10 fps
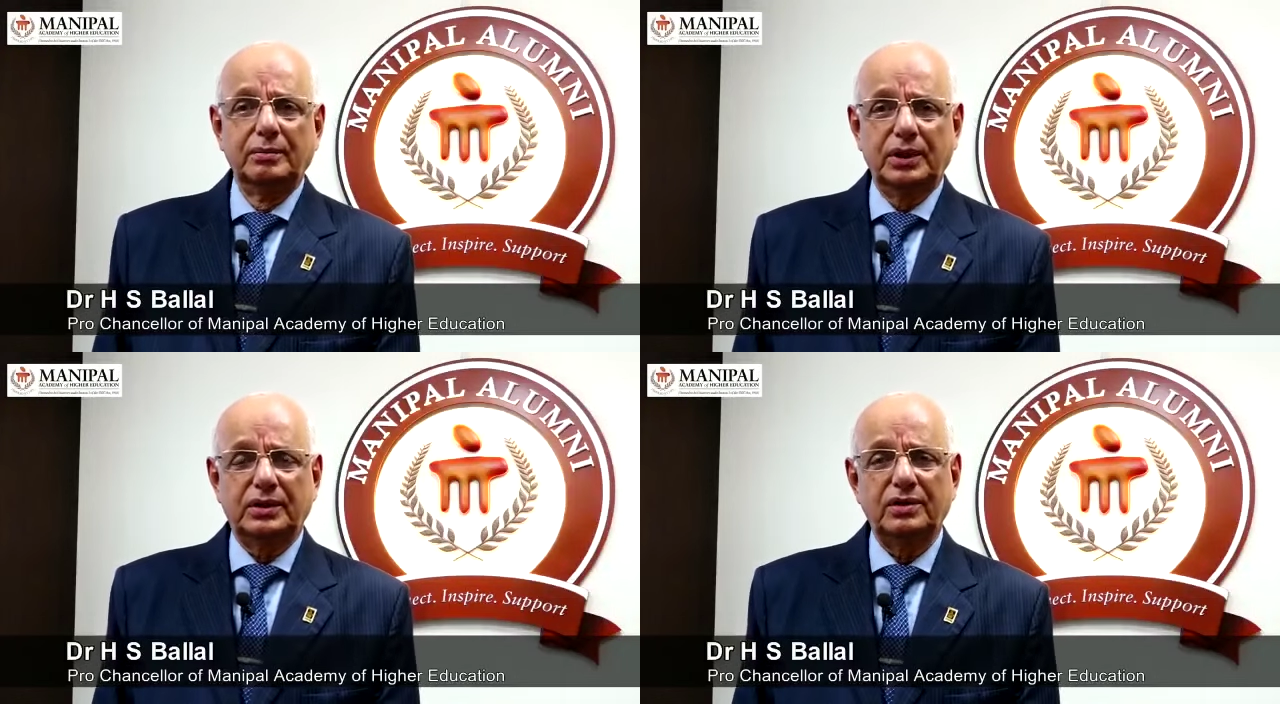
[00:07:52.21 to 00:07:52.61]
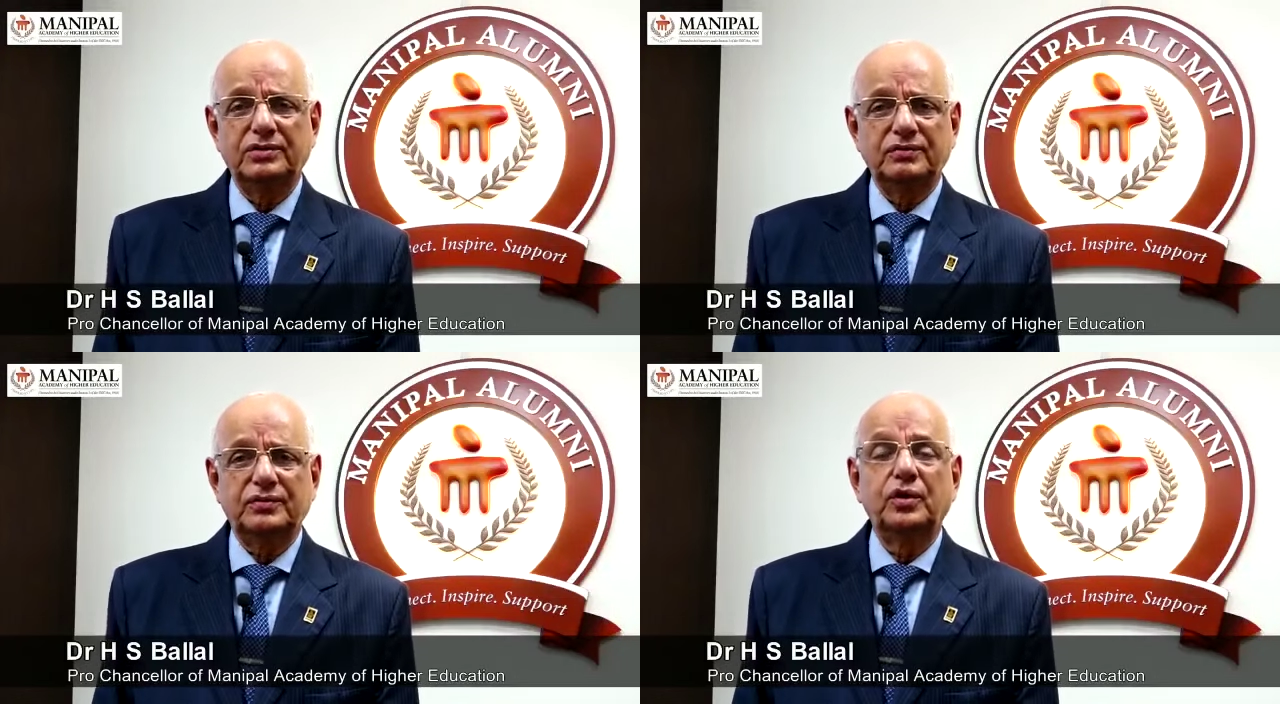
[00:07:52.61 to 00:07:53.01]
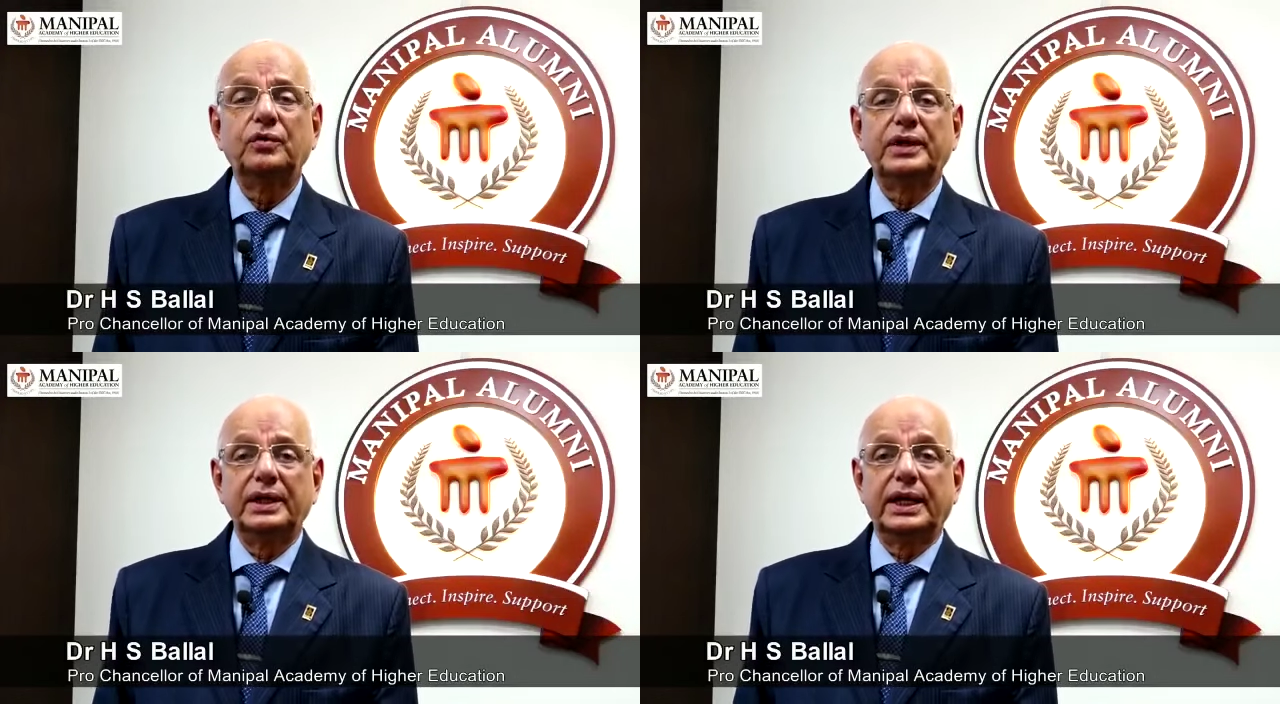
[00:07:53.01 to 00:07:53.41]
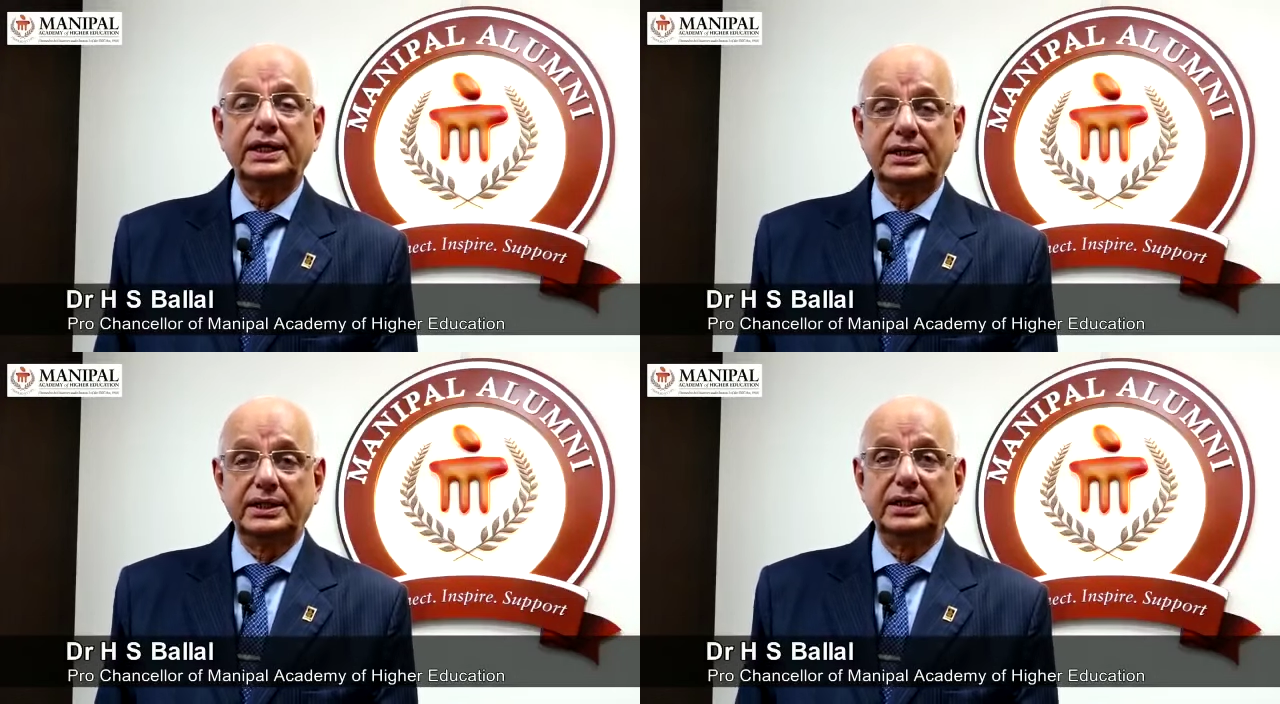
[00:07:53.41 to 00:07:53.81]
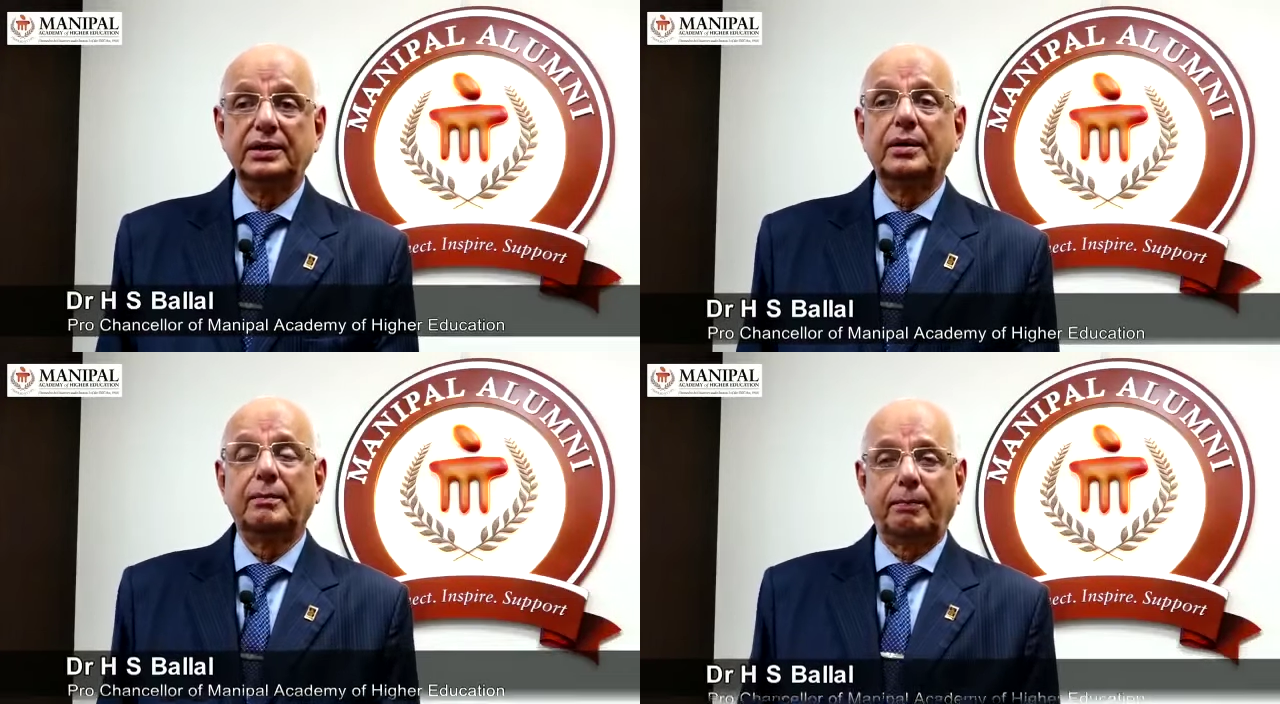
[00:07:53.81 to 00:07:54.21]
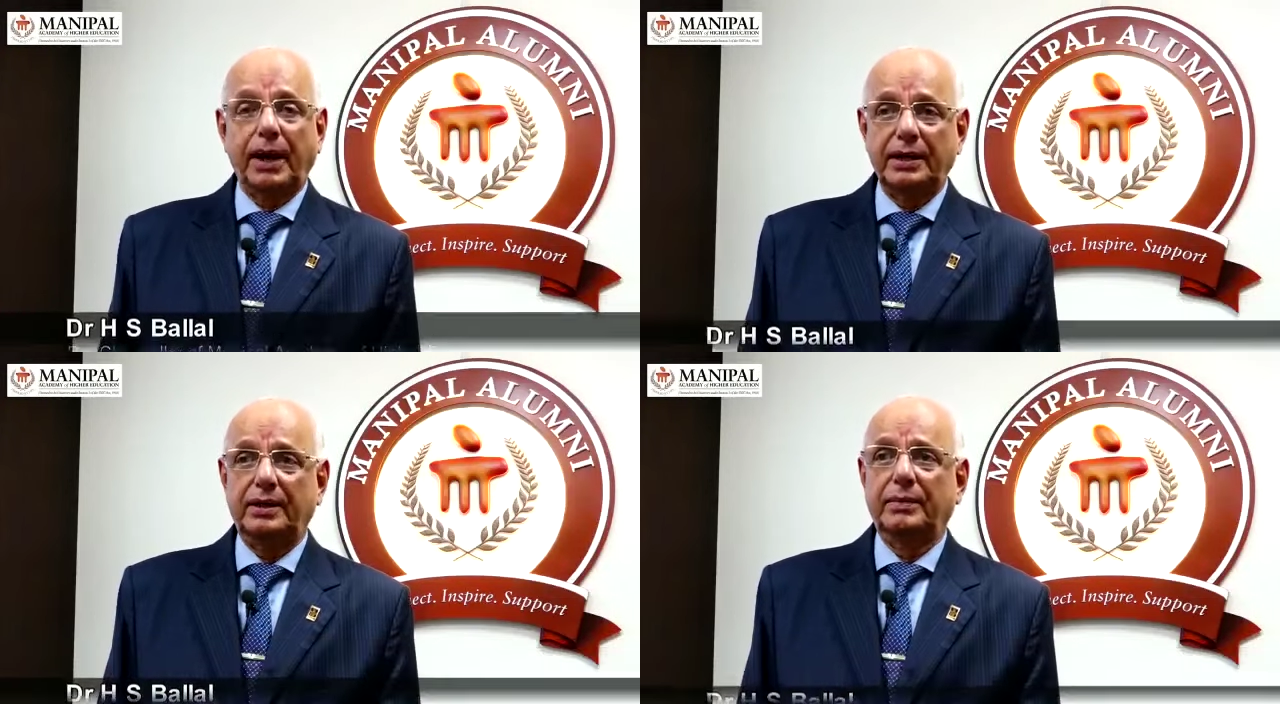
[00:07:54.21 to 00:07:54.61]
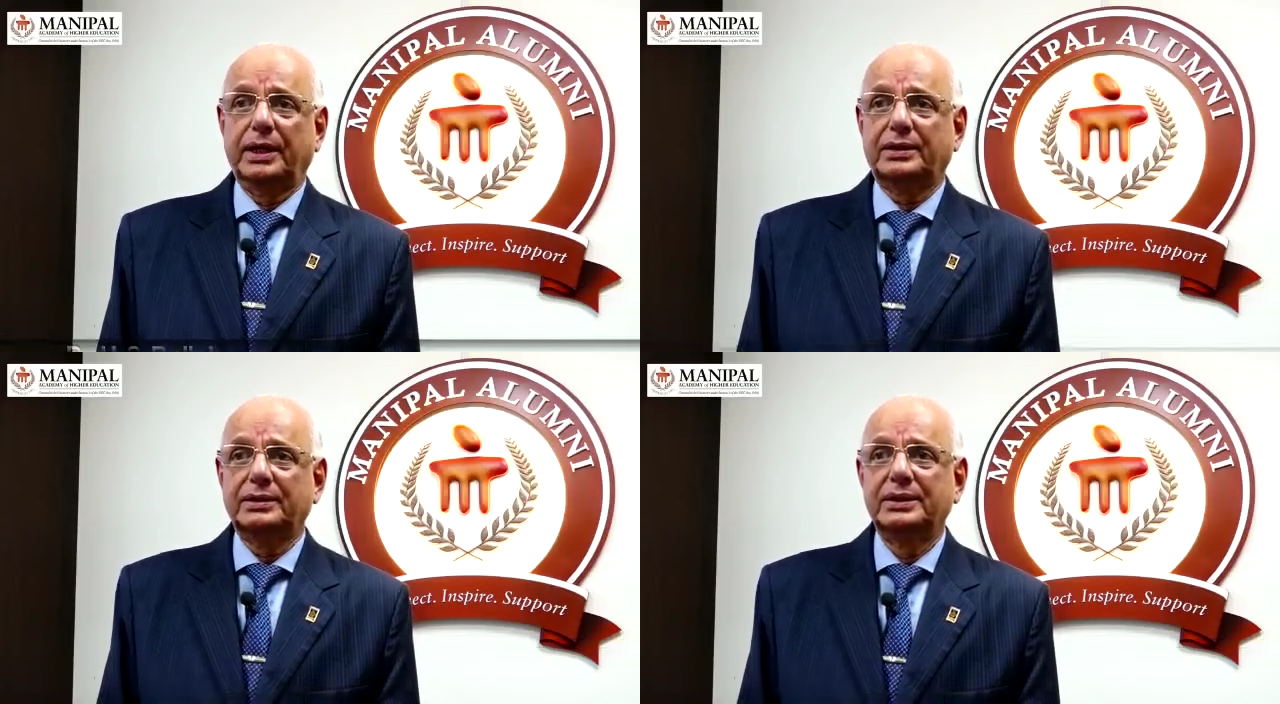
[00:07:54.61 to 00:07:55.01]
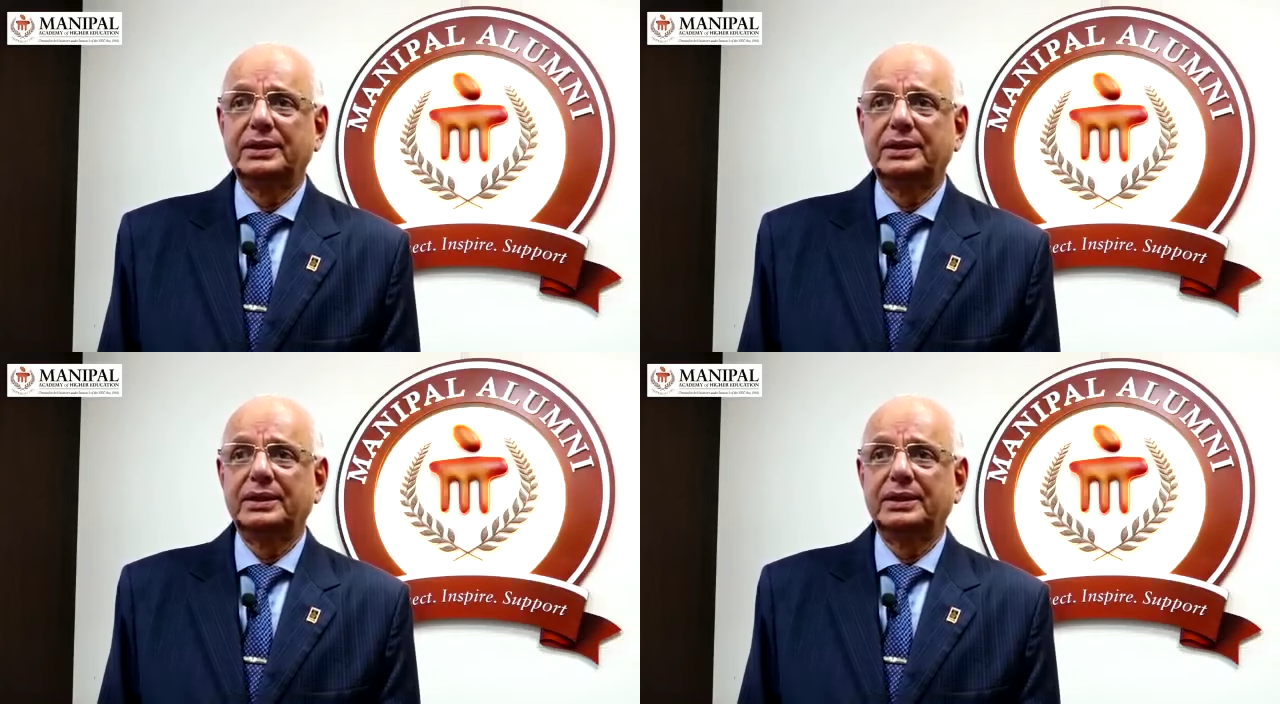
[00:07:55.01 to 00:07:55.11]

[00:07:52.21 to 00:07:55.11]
because of COVID-19 pandemic.